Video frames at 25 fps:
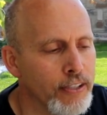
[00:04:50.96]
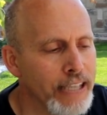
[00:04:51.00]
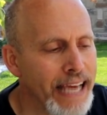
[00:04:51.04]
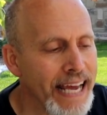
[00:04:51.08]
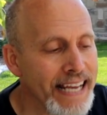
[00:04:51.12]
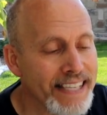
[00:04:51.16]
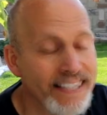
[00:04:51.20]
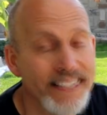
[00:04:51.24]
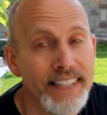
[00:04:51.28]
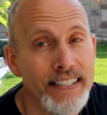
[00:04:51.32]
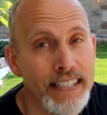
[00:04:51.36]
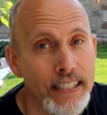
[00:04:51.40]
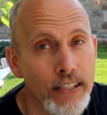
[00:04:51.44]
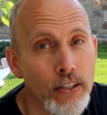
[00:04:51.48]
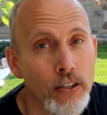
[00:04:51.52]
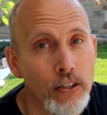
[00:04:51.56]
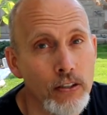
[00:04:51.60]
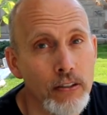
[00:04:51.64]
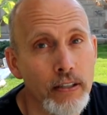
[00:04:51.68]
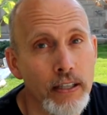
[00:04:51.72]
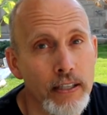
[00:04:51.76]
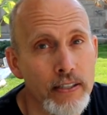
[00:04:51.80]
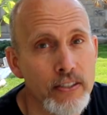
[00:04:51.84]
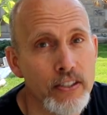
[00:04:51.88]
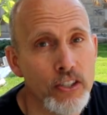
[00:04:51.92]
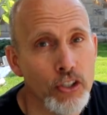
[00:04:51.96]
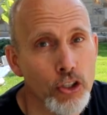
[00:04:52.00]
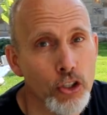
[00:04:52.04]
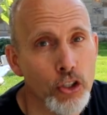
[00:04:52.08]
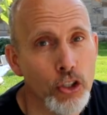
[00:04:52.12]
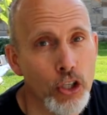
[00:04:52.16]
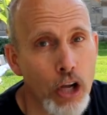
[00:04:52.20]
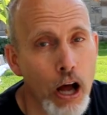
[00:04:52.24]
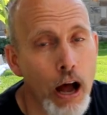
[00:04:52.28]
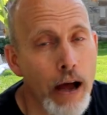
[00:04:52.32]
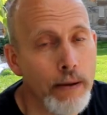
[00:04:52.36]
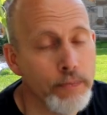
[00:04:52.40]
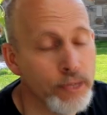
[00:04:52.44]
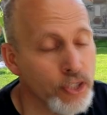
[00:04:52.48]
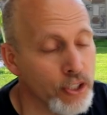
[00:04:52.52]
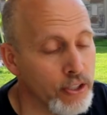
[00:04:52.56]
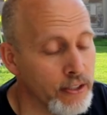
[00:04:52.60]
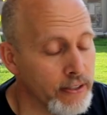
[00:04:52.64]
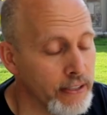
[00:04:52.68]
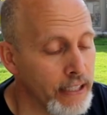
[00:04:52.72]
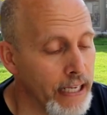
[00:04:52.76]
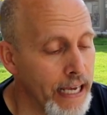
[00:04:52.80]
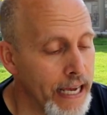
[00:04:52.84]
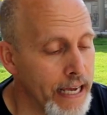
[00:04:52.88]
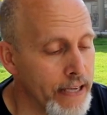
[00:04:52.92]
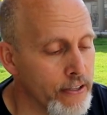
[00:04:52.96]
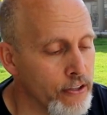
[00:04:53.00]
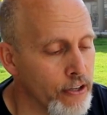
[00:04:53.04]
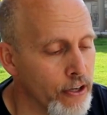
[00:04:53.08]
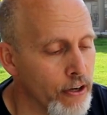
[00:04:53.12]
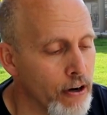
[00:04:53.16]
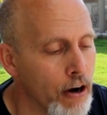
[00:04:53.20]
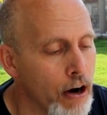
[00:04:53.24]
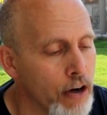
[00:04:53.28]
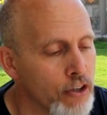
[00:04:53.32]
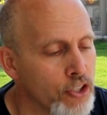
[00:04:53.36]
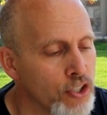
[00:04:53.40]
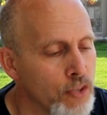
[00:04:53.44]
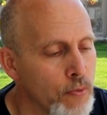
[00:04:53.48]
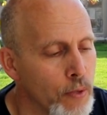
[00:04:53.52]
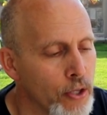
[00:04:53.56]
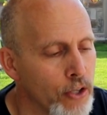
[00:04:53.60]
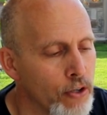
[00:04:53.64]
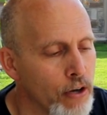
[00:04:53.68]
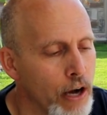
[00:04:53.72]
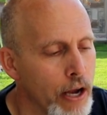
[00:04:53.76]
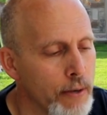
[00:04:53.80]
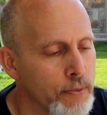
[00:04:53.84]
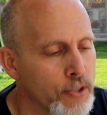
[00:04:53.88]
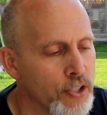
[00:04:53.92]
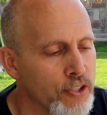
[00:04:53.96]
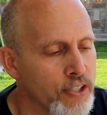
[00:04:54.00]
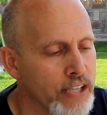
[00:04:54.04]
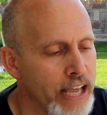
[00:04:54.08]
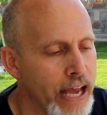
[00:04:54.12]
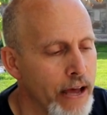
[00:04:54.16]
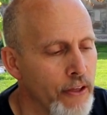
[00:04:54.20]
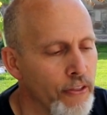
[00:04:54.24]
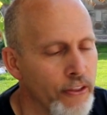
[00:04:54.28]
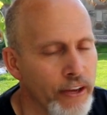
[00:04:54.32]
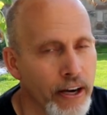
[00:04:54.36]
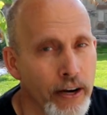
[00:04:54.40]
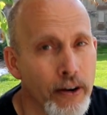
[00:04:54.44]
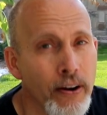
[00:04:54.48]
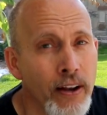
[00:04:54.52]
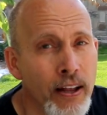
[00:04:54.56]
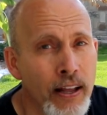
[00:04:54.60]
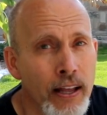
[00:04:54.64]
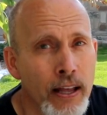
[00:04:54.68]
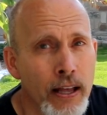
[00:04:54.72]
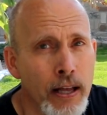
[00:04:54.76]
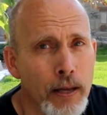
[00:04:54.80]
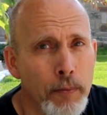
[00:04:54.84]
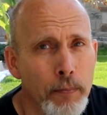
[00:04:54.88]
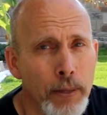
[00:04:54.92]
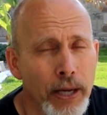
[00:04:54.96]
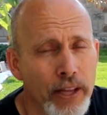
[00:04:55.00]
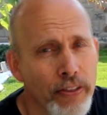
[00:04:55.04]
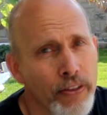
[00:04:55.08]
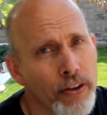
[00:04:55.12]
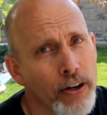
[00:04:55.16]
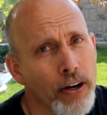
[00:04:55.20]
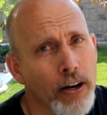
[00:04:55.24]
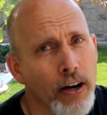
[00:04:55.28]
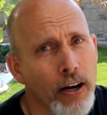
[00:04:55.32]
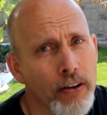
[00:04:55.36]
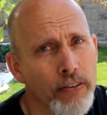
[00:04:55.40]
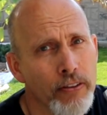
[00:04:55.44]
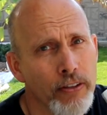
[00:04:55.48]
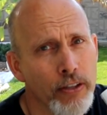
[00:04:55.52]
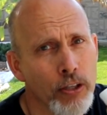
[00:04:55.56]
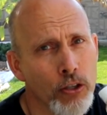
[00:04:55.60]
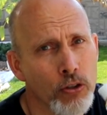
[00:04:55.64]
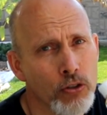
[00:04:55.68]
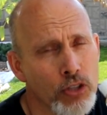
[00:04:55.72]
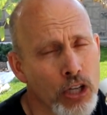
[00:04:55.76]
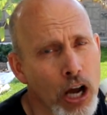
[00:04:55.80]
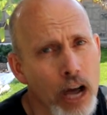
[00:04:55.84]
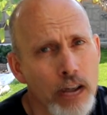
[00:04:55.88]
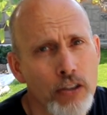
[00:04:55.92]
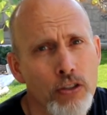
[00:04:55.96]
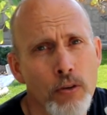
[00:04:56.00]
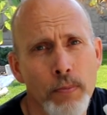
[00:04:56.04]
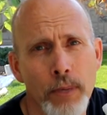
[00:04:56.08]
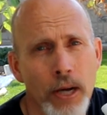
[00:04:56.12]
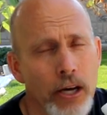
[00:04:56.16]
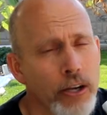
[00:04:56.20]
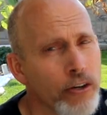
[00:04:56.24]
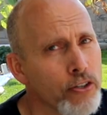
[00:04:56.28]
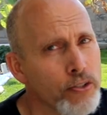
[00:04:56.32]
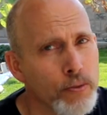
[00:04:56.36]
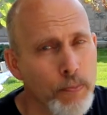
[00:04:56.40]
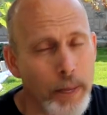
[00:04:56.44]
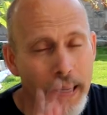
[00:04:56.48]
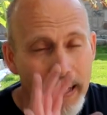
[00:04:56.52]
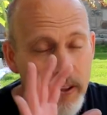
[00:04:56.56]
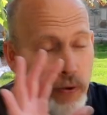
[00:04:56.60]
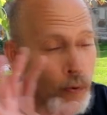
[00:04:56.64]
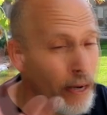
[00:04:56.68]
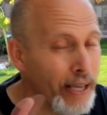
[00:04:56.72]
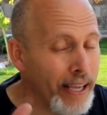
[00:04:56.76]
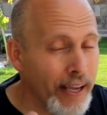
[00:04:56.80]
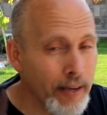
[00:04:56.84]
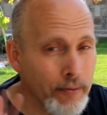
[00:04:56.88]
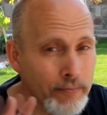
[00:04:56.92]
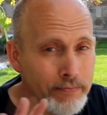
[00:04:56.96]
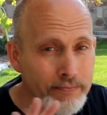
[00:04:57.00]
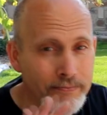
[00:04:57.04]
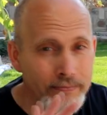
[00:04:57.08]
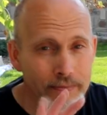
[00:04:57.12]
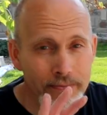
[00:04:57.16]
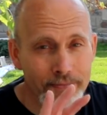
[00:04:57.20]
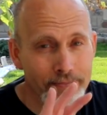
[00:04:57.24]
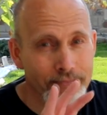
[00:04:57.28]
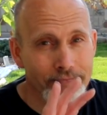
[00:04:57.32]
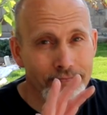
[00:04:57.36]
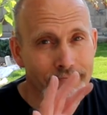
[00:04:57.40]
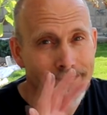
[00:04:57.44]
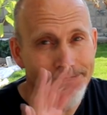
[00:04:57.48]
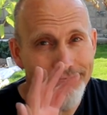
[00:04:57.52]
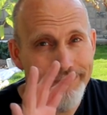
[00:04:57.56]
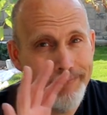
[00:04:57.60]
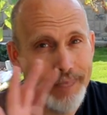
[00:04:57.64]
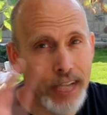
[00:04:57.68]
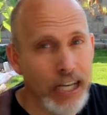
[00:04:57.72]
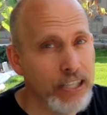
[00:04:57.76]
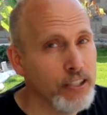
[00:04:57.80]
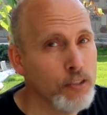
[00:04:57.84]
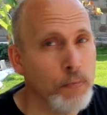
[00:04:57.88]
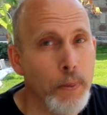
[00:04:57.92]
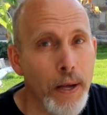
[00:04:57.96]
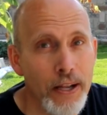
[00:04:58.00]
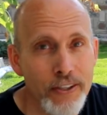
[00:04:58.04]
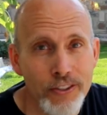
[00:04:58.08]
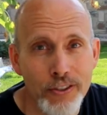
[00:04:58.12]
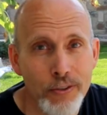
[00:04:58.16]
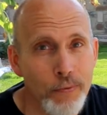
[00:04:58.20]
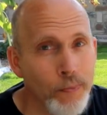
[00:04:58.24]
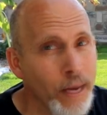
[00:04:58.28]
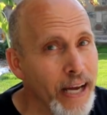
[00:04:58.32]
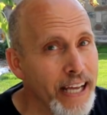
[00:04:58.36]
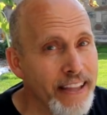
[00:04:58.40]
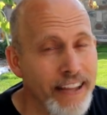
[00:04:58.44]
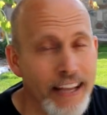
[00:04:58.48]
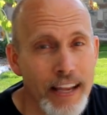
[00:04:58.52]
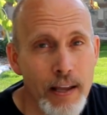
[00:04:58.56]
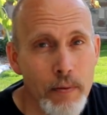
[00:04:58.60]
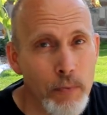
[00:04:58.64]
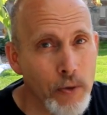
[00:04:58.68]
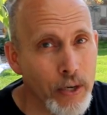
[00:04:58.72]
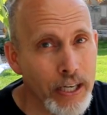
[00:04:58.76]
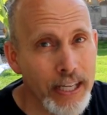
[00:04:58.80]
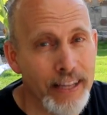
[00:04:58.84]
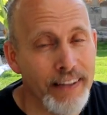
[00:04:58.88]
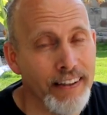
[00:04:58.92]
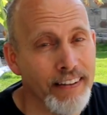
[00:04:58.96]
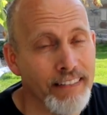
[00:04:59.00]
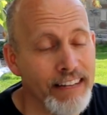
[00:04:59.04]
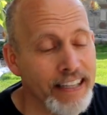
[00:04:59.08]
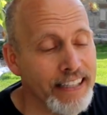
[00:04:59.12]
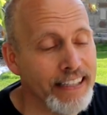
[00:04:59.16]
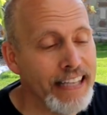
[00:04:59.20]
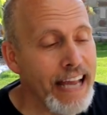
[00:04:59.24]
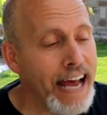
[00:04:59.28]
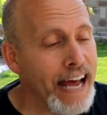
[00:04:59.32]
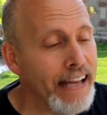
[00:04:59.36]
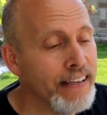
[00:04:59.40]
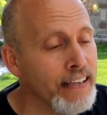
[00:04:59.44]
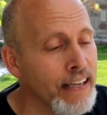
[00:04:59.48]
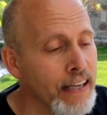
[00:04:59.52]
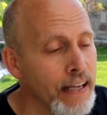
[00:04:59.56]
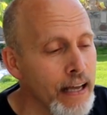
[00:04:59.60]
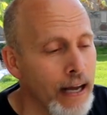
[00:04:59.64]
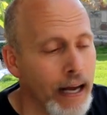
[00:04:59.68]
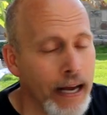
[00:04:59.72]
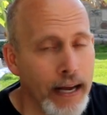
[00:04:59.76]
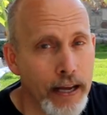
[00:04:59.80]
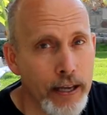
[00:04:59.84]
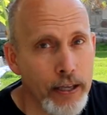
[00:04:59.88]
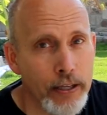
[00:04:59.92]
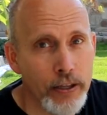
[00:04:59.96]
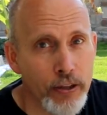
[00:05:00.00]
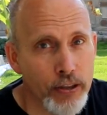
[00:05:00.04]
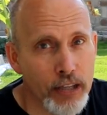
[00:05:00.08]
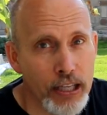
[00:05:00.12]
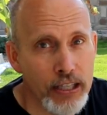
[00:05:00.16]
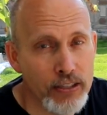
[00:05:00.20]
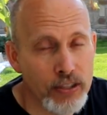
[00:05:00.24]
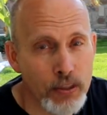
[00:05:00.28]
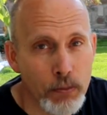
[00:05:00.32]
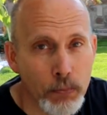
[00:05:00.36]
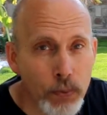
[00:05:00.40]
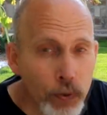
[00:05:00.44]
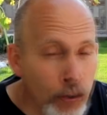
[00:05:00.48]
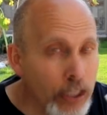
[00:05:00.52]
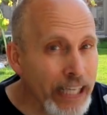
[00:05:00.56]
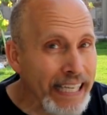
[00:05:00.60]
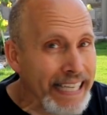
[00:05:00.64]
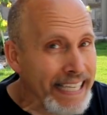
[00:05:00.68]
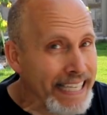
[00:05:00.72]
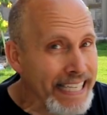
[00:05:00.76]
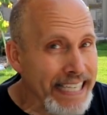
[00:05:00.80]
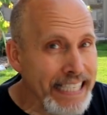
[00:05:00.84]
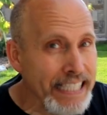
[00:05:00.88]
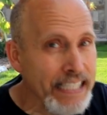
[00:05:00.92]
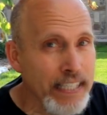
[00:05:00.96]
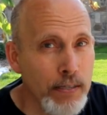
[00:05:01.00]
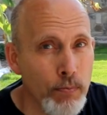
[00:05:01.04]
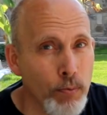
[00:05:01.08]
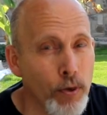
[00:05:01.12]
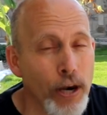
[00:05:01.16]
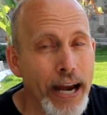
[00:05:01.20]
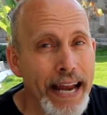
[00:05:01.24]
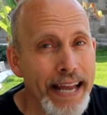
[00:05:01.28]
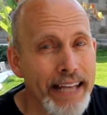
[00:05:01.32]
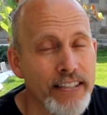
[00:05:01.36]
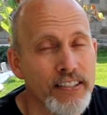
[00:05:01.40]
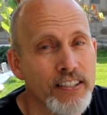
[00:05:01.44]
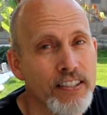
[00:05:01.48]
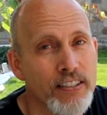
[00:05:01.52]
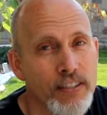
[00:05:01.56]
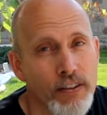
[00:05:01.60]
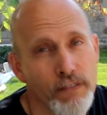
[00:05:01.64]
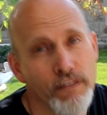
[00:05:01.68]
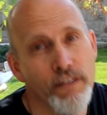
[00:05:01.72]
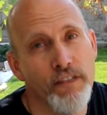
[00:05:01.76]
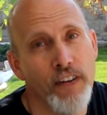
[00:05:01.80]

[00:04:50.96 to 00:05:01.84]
Castile is a good option, okay? There are some other options out there, but there are, you know, Doctor Bonner's, by the way, I'm not sponsored by them or anything like that. Uh, it's a pretty easy brand to